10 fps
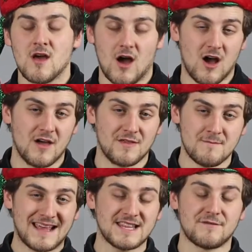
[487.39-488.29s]
The
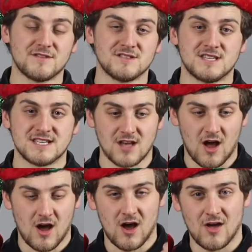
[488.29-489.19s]
main differences
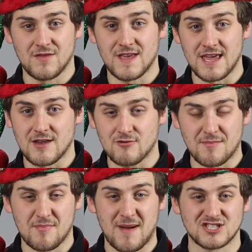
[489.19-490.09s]
are the
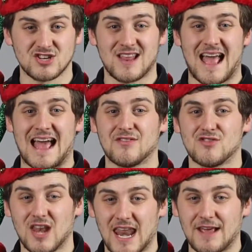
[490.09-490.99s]
grip pattern and
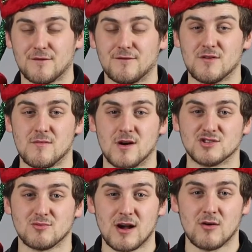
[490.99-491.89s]
the length of them
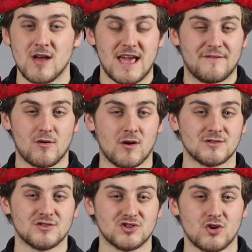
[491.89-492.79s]
as well. If you
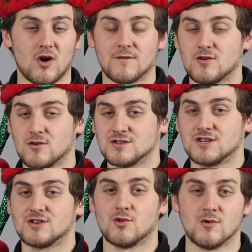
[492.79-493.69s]
aren't too sure, of course,
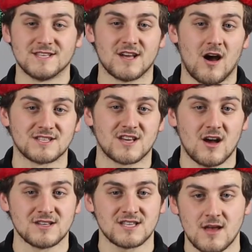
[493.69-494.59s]
you can always ask us.